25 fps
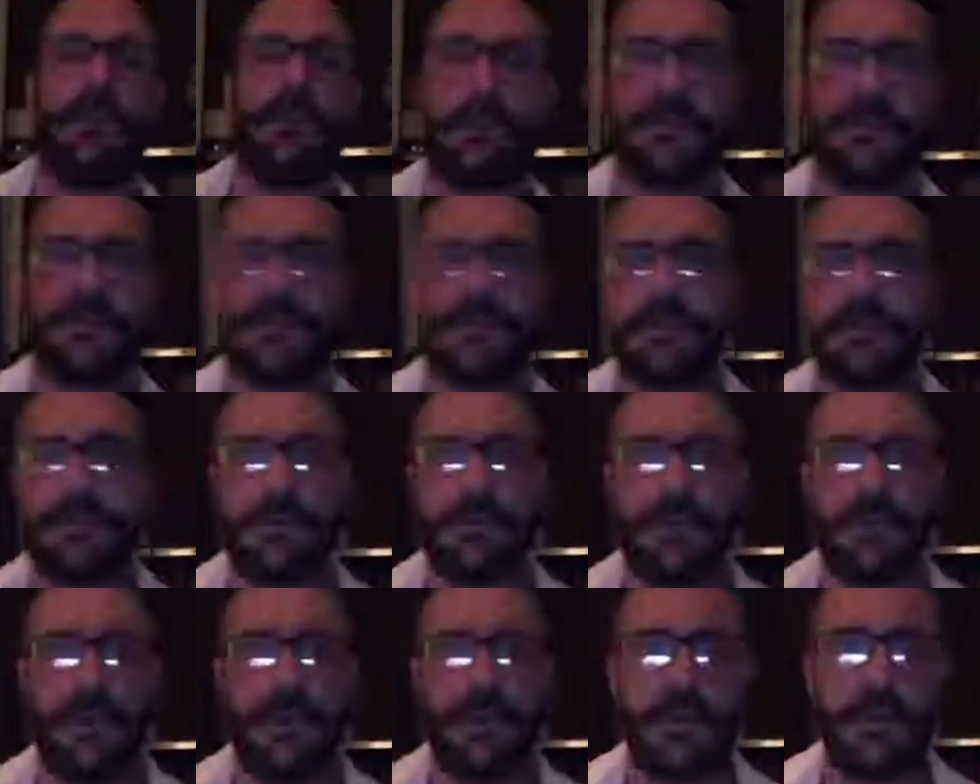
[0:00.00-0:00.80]
They're all up
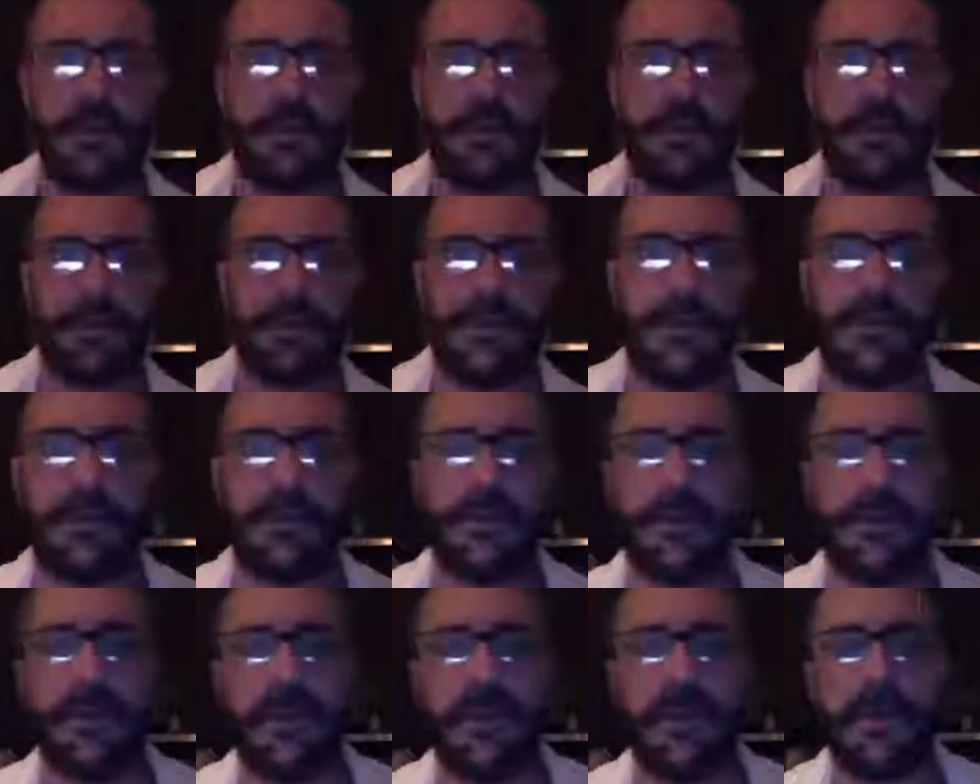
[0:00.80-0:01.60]
here on
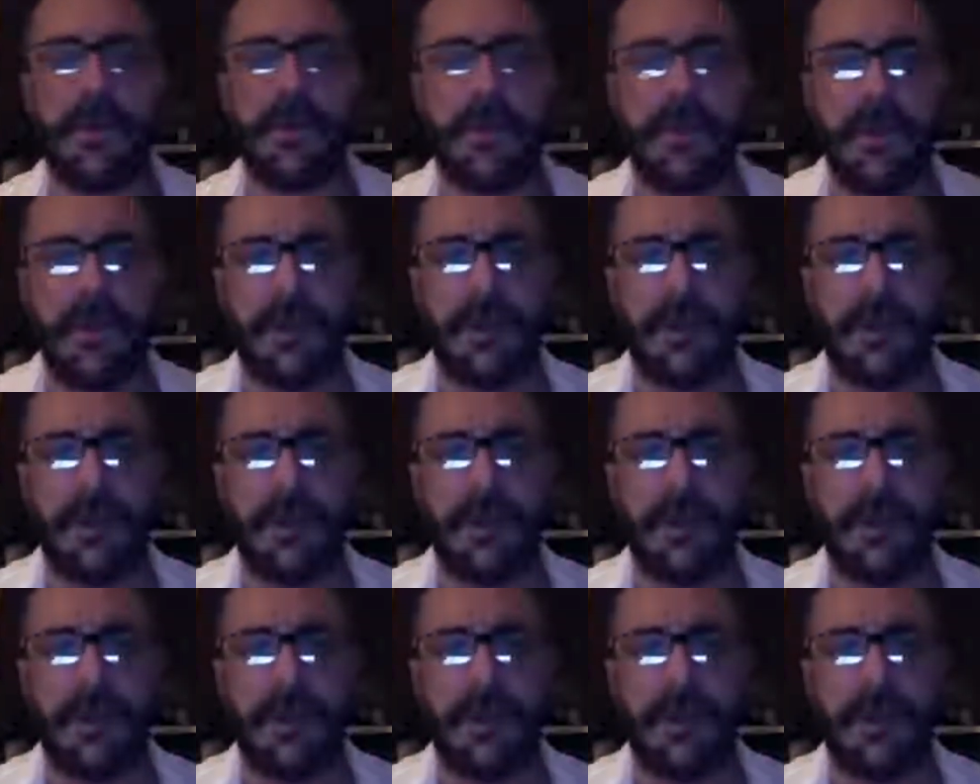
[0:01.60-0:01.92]
the altar.